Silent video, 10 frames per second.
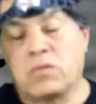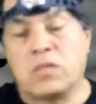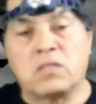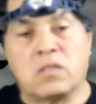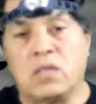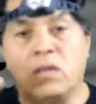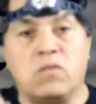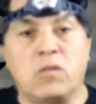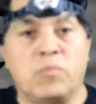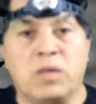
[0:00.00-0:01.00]
things like
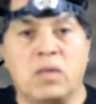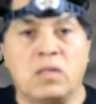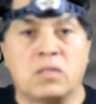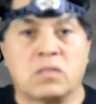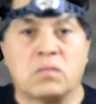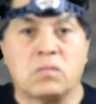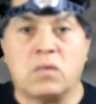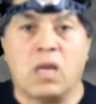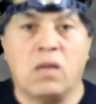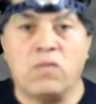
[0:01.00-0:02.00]
EVPs and
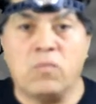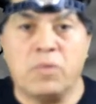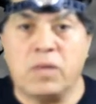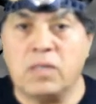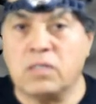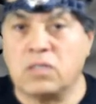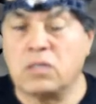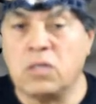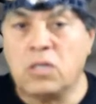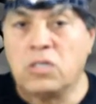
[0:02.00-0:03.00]
AVPs
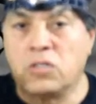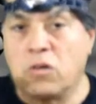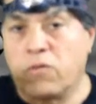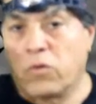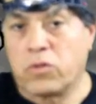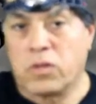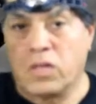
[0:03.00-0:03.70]
and so forth, the